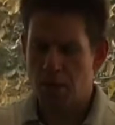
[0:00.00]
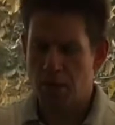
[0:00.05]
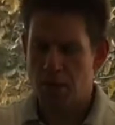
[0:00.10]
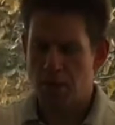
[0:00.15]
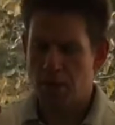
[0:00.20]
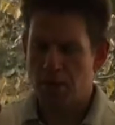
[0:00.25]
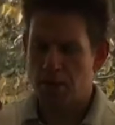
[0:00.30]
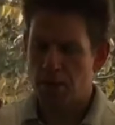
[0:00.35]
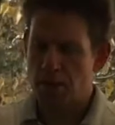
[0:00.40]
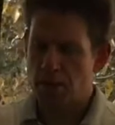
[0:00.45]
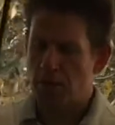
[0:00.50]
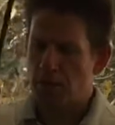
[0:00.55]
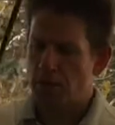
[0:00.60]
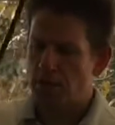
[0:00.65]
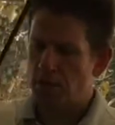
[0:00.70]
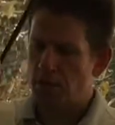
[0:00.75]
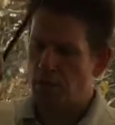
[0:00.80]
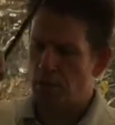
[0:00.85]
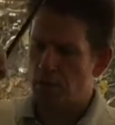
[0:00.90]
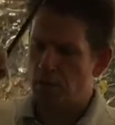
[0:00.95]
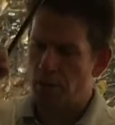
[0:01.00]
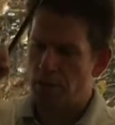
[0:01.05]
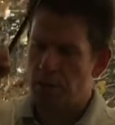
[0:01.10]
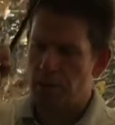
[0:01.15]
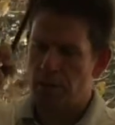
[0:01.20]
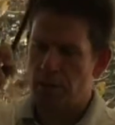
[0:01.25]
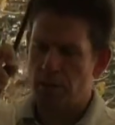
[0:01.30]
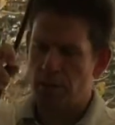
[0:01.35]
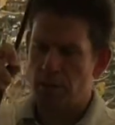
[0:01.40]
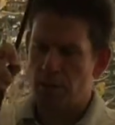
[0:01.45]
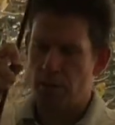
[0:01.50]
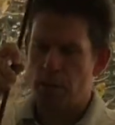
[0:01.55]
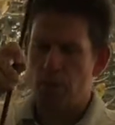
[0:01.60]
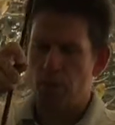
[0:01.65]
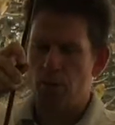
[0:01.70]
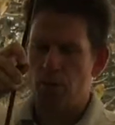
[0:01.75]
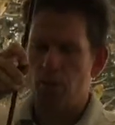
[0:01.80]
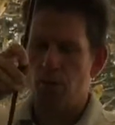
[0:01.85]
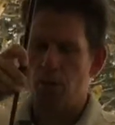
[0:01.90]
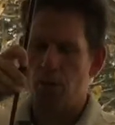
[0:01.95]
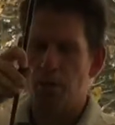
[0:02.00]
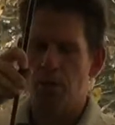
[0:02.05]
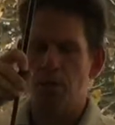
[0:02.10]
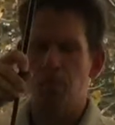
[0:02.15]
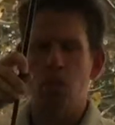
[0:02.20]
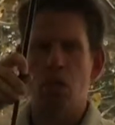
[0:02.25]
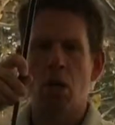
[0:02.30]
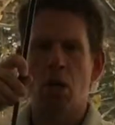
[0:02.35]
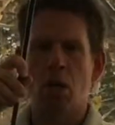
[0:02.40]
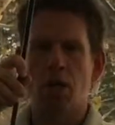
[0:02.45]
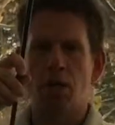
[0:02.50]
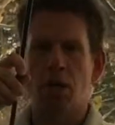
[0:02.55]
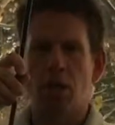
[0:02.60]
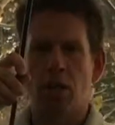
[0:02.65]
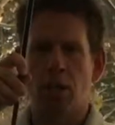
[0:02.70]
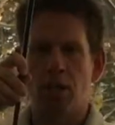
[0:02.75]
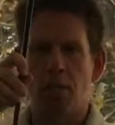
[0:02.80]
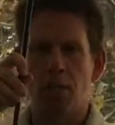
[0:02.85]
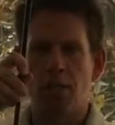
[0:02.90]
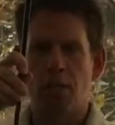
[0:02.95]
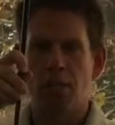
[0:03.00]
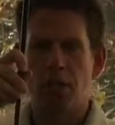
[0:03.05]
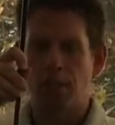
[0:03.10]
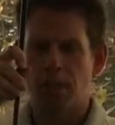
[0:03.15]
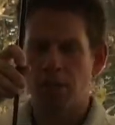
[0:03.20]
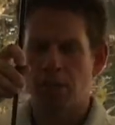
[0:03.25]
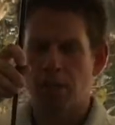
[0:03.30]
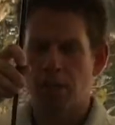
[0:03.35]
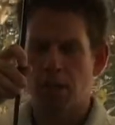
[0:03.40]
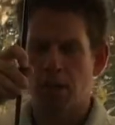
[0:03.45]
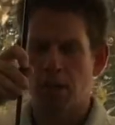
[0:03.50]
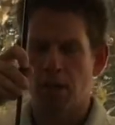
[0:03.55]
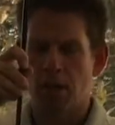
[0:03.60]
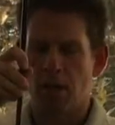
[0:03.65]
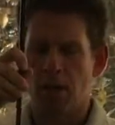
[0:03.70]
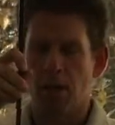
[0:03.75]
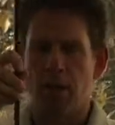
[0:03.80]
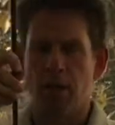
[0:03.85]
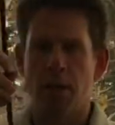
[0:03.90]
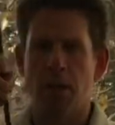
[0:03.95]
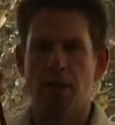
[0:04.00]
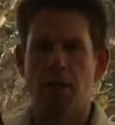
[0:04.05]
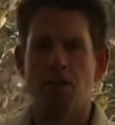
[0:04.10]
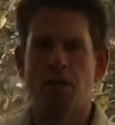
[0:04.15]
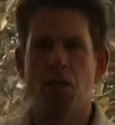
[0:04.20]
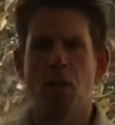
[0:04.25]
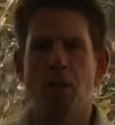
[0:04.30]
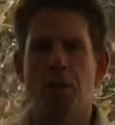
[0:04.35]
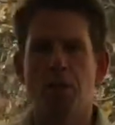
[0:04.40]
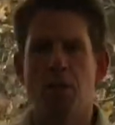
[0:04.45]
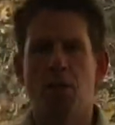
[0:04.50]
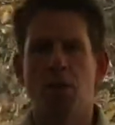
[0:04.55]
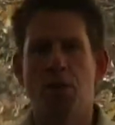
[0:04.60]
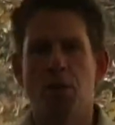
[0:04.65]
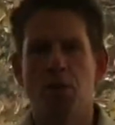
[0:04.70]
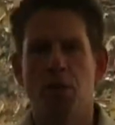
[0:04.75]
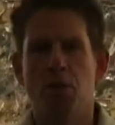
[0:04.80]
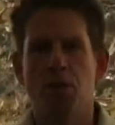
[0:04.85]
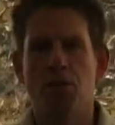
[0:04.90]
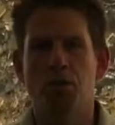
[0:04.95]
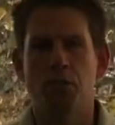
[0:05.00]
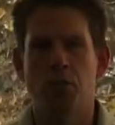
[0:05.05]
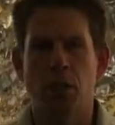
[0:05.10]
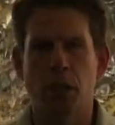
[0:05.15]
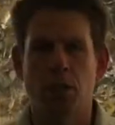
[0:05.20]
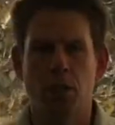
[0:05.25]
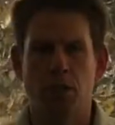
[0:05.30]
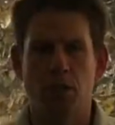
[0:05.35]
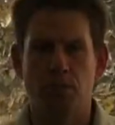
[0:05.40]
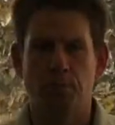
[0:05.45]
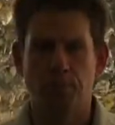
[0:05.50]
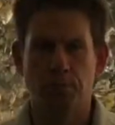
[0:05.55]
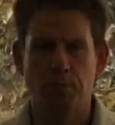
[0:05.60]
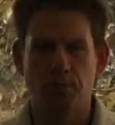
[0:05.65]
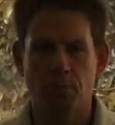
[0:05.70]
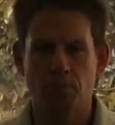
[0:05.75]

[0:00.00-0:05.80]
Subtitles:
on the face, well, that's going to get between the ball and the club face there, and it's going to reduce friction.